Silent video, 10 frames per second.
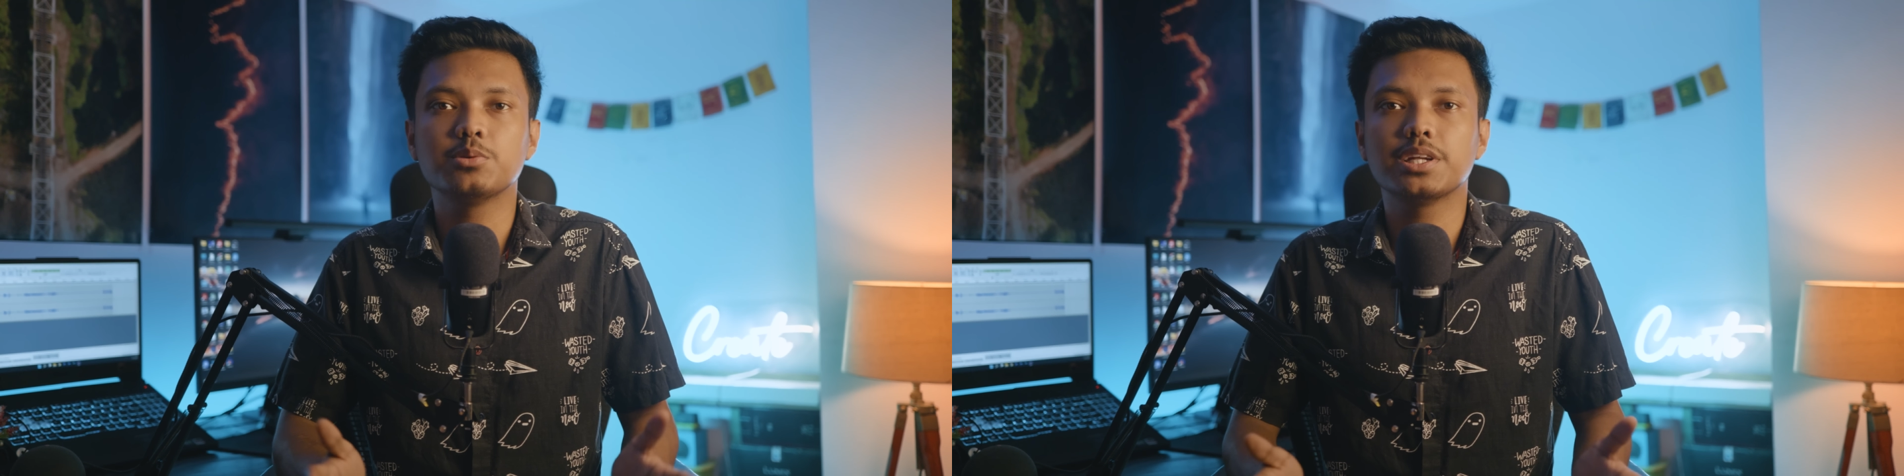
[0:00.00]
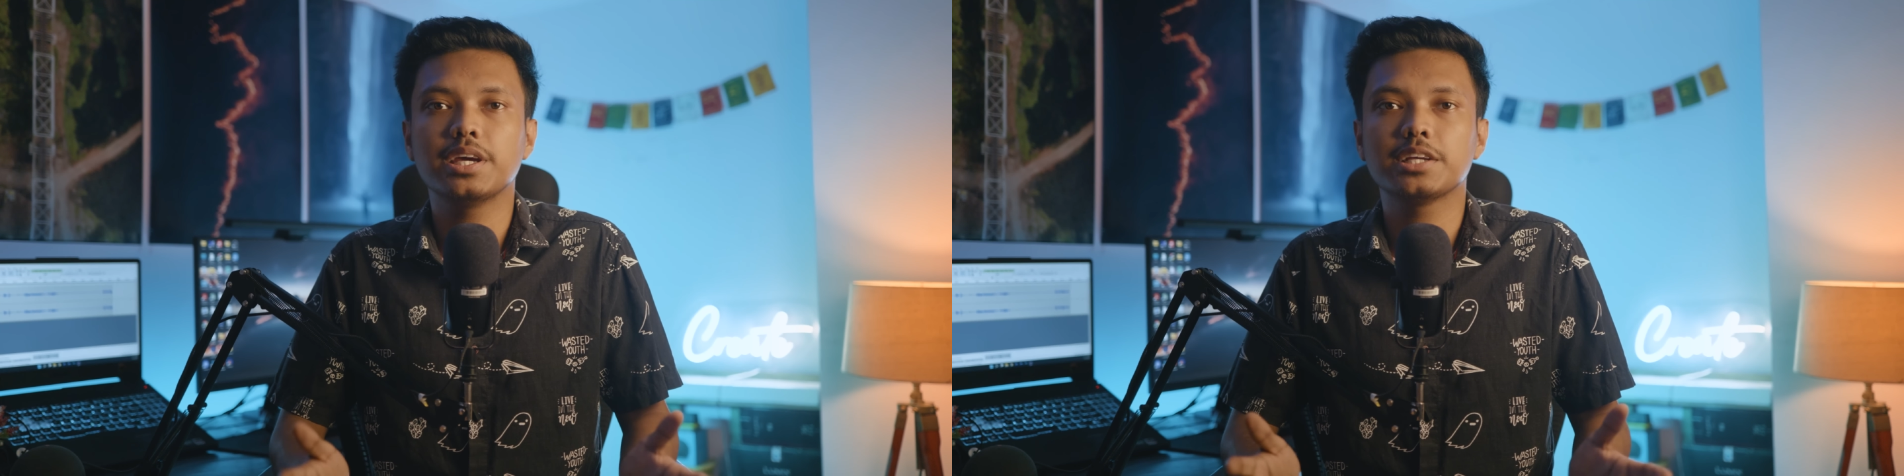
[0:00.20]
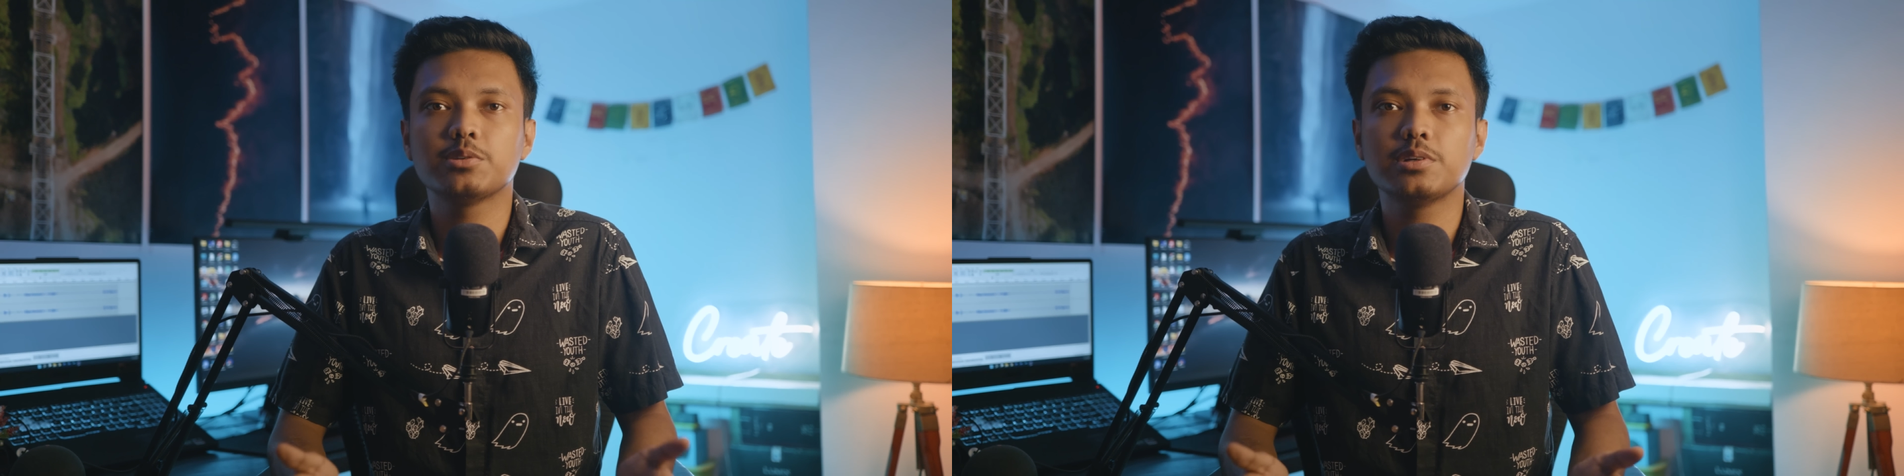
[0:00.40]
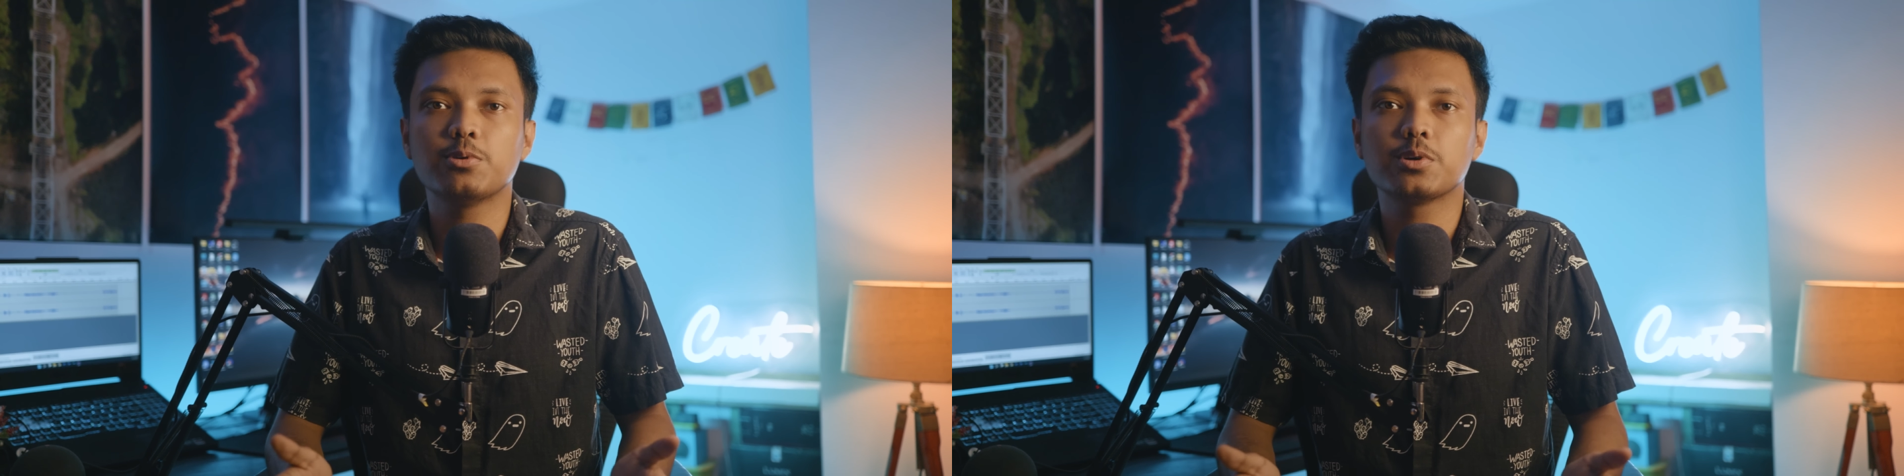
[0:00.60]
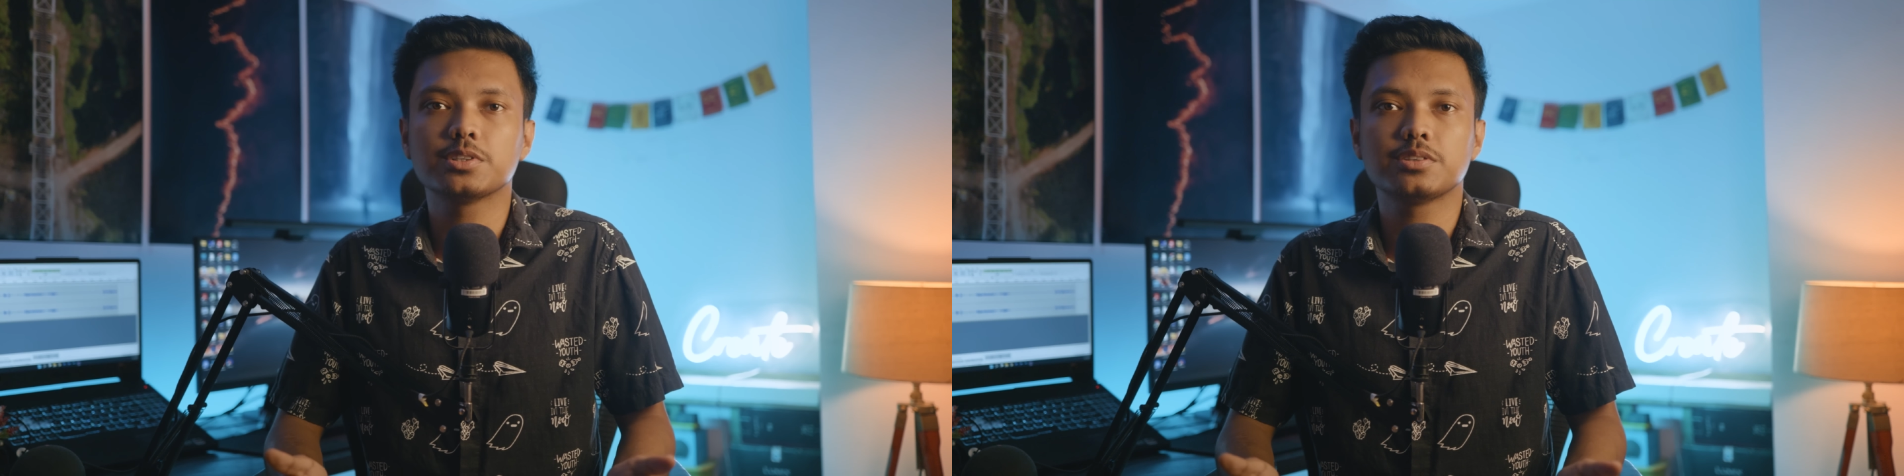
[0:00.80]
you can actually
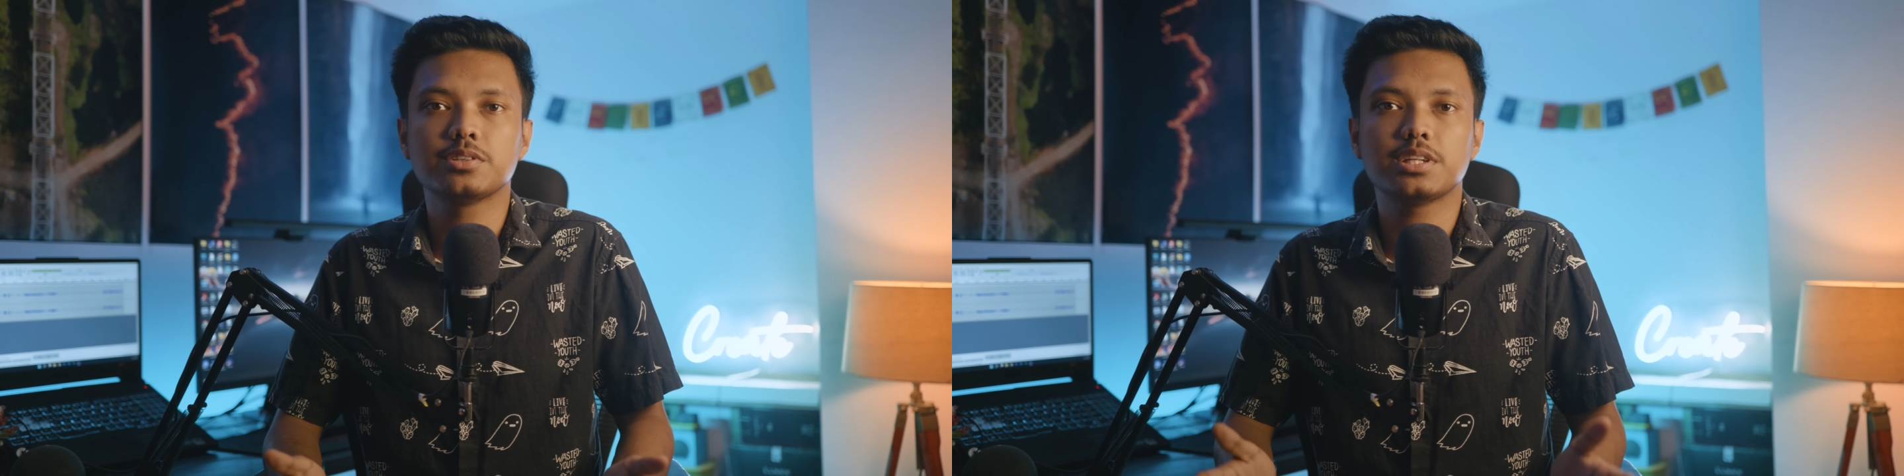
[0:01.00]
focus on